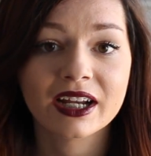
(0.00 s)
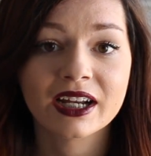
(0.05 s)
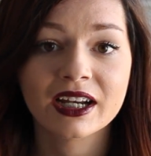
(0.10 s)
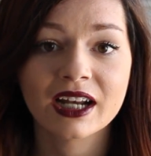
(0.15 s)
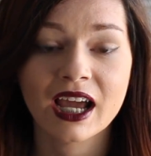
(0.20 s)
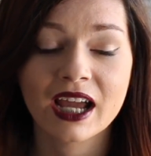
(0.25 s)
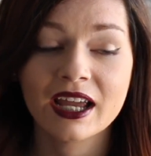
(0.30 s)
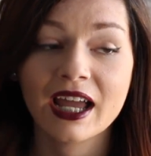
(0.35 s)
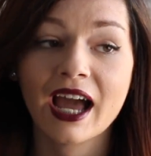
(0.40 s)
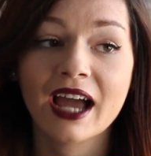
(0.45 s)
and
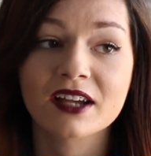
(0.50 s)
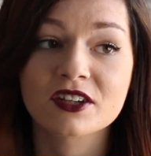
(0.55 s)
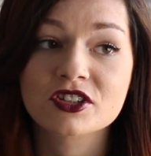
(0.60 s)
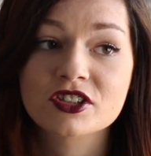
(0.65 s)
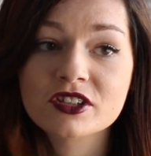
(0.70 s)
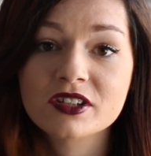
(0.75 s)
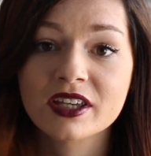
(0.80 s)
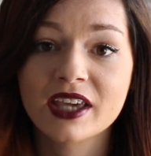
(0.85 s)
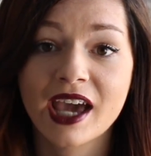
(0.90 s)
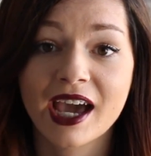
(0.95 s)
I
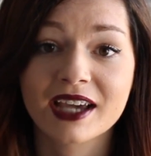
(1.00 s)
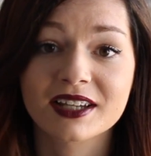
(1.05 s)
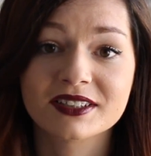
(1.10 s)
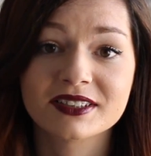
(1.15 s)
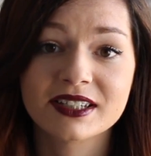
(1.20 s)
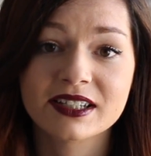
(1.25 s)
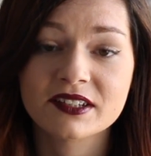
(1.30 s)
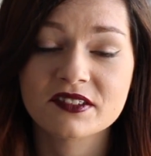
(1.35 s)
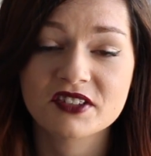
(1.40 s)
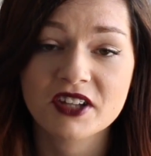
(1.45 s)
actually
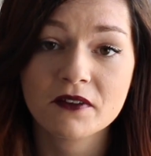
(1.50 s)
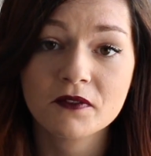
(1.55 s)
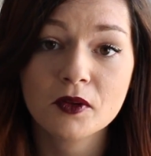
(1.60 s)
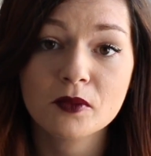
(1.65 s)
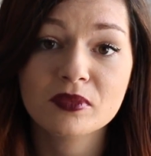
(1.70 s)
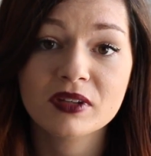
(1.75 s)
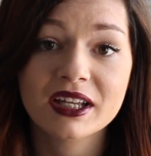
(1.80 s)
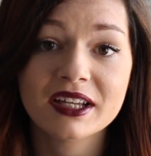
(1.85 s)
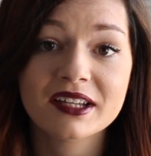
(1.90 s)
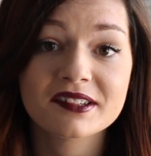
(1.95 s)
acted in
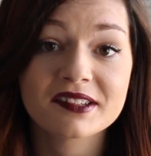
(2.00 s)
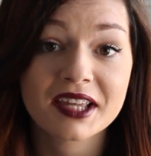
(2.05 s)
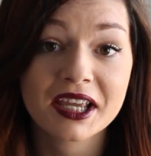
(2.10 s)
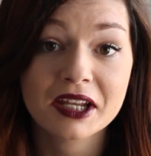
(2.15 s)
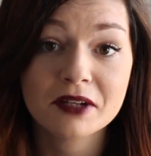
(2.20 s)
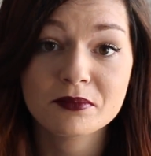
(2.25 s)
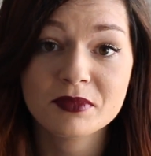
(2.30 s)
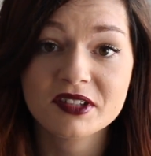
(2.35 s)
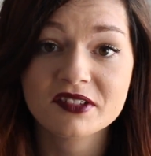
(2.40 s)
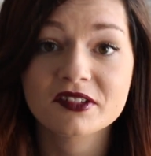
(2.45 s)
several plays
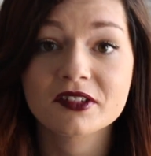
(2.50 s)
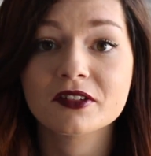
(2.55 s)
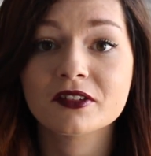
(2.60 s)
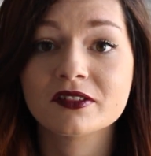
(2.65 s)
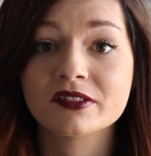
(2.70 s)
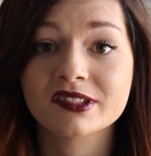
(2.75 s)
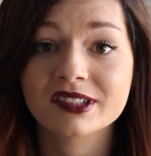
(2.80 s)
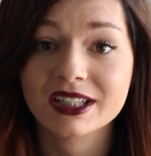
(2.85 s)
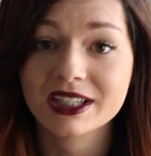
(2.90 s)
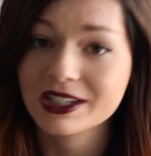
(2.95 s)
and
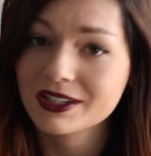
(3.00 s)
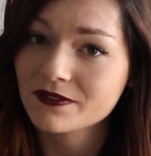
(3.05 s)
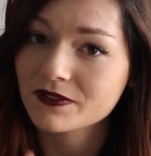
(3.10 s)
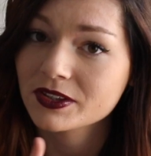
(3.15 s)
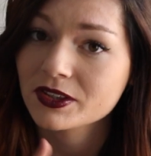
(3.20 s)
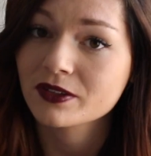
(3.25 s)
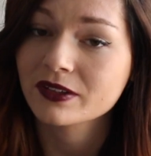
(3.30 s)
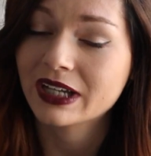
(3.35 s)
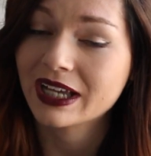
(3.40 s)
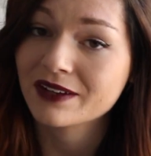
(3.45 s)
musicals,
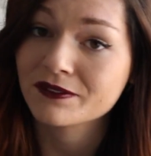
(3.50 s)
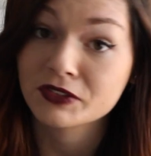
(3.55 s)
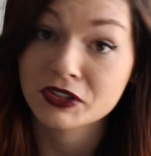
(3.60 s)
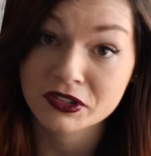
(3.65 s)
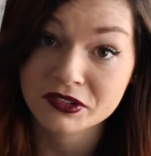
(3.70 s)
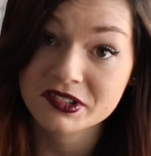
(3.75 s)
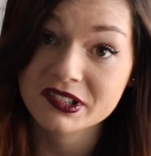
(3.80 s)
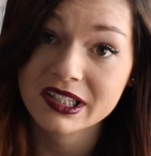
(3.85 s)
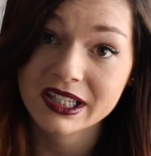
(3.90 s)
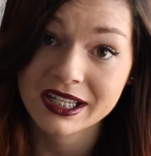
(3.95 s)
even though I have
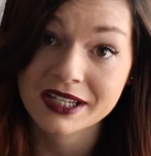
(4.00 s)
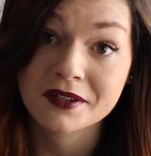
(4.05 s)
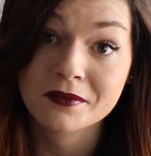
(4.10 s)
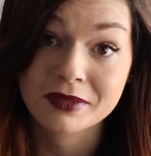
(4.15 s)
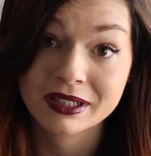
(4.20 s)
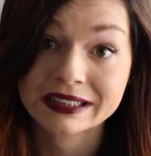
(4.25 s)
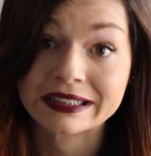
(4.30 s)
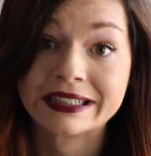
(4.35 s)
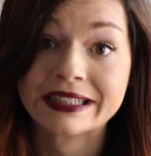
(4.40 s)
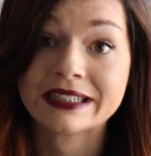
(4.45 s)
no singing
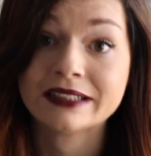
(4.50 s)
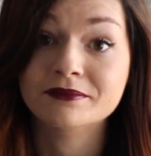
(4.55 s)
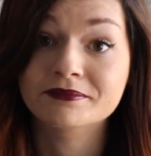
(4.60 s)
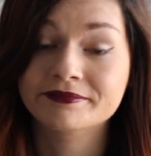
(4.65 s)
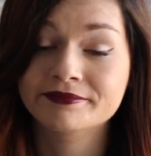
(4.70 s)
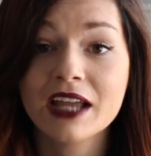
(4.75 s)
ability.